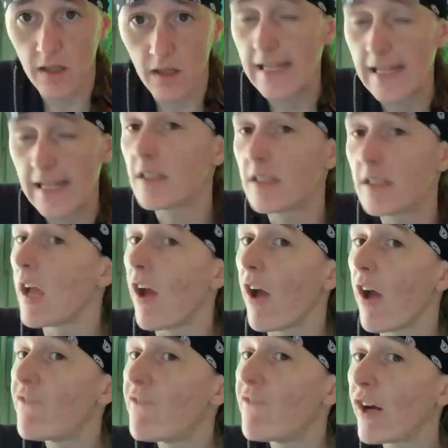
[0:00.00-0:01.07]
It's a
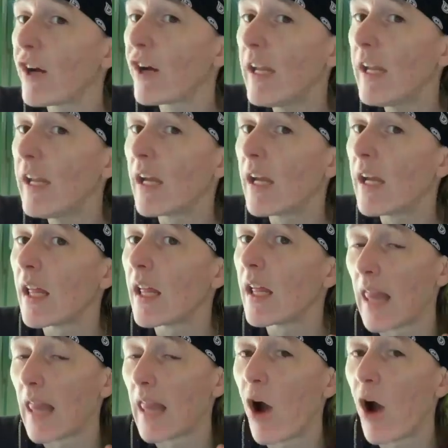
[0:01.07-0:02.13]
very
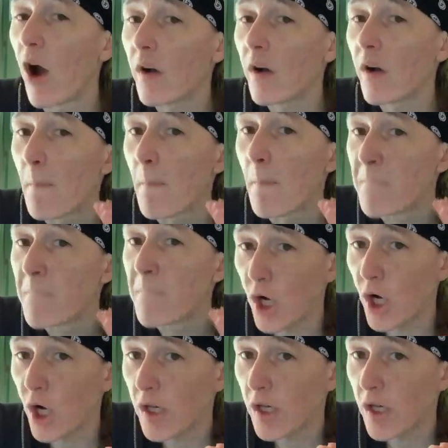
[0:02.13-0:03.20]
loud
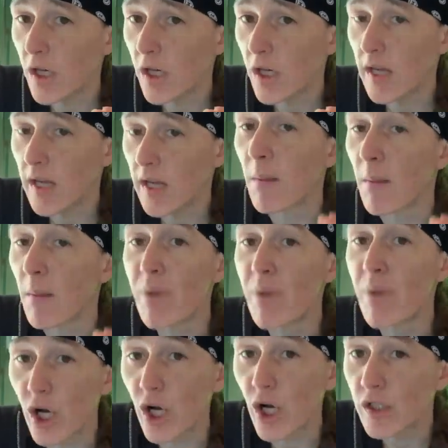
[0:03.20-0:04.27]
bark. It's a
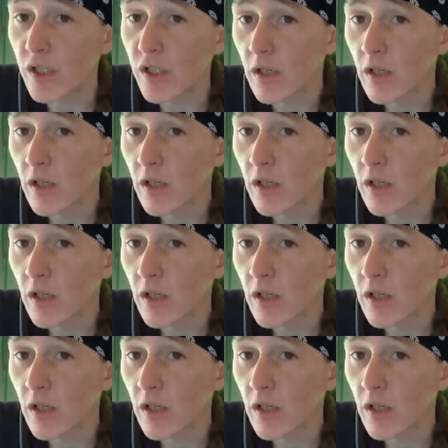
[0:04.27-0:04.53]
bark.